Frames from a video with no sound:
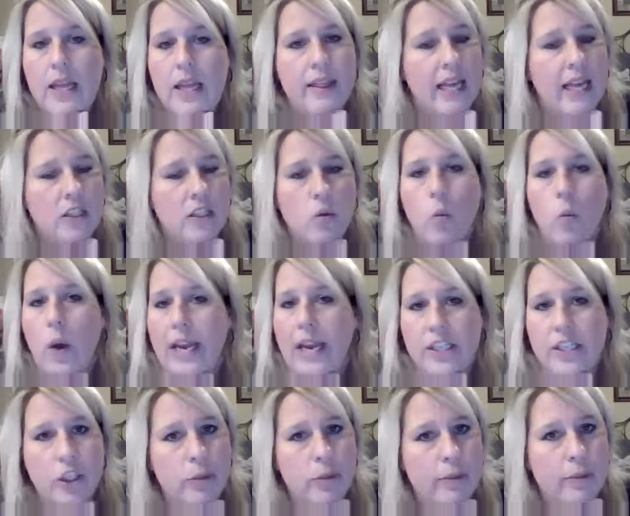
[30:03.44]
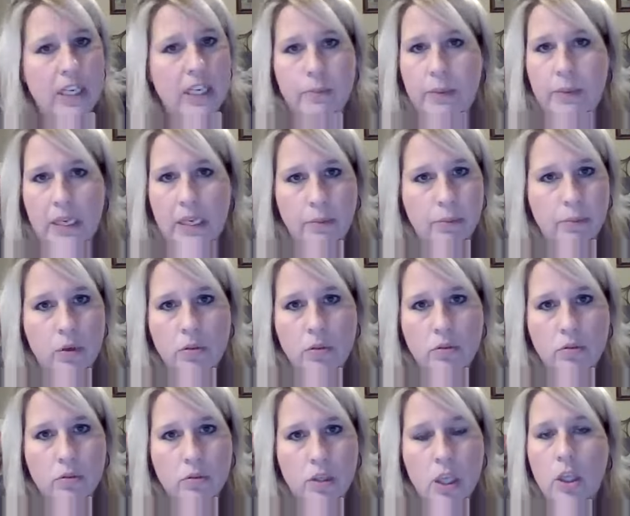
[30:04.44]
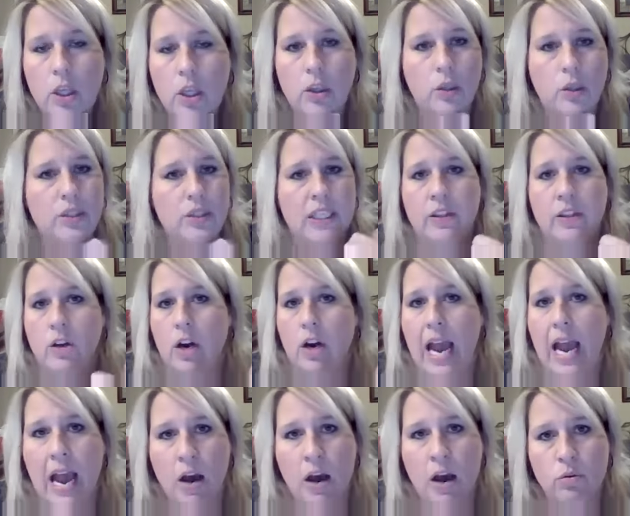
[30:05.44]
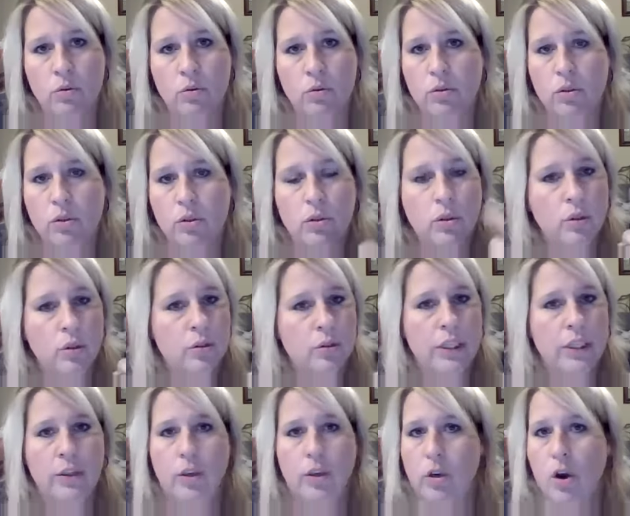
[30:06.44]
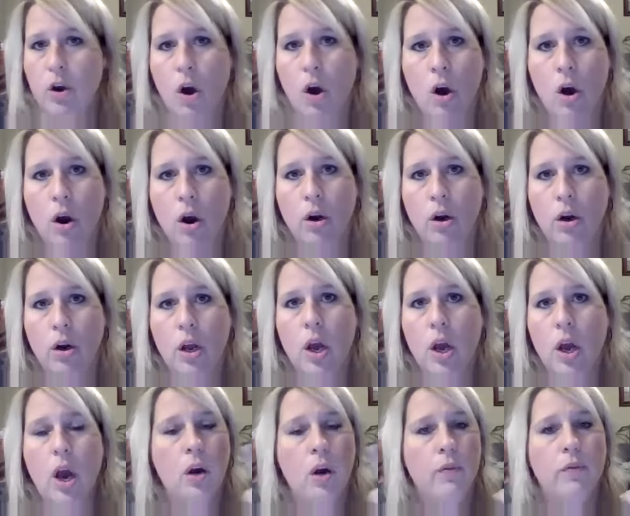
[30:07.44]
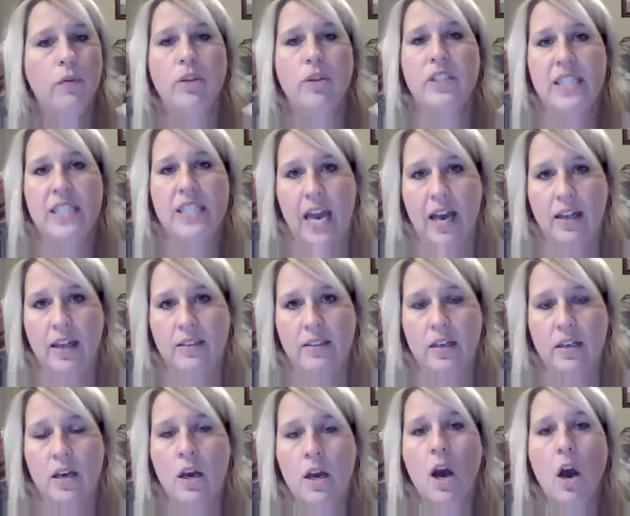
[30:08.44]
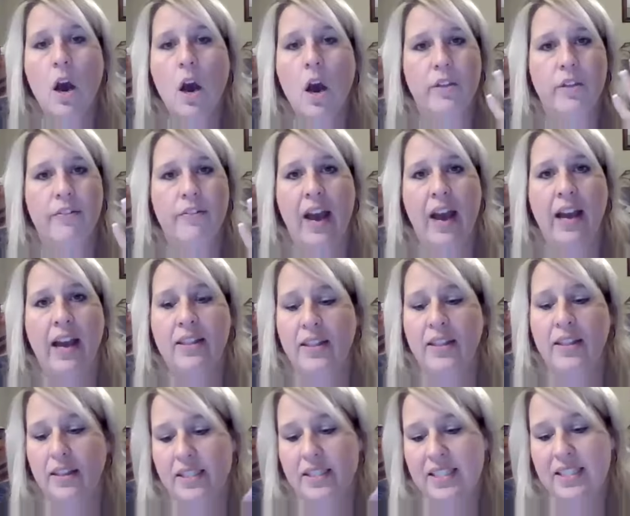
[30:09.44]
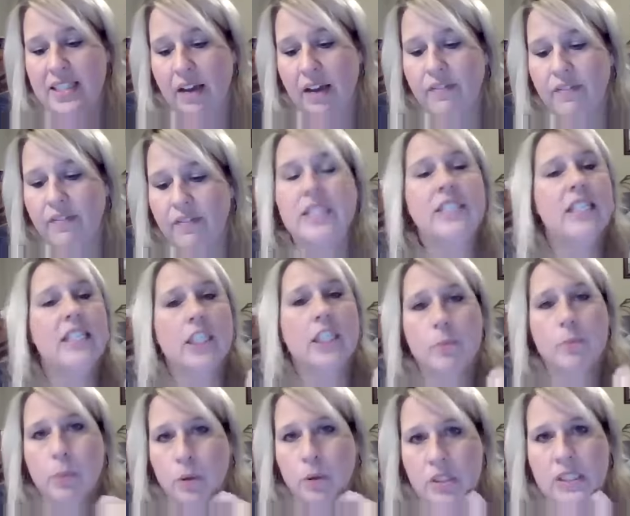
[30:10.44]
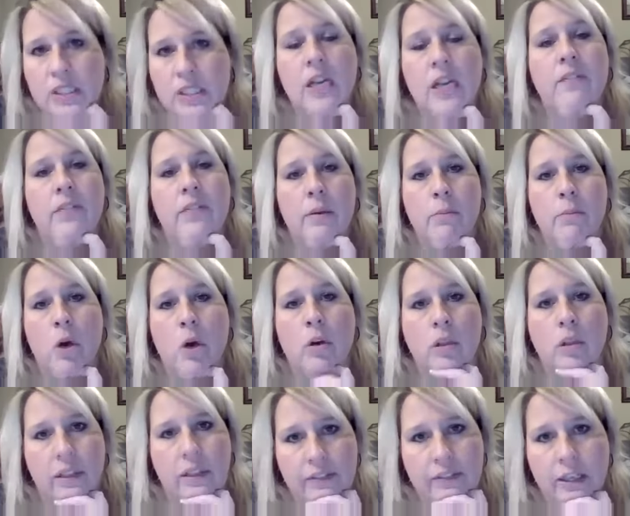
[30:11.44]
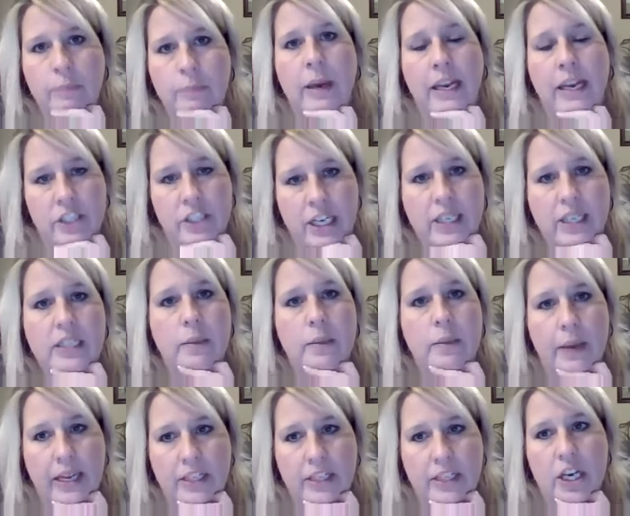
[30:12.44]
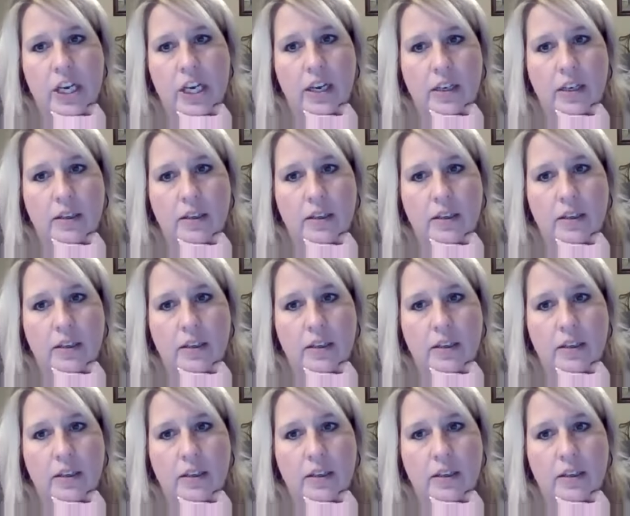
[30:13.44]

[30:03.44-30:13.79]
That's way too many people losing their house, losing their car over debt, over the fact that 76% of them are living paycheck to paycheck.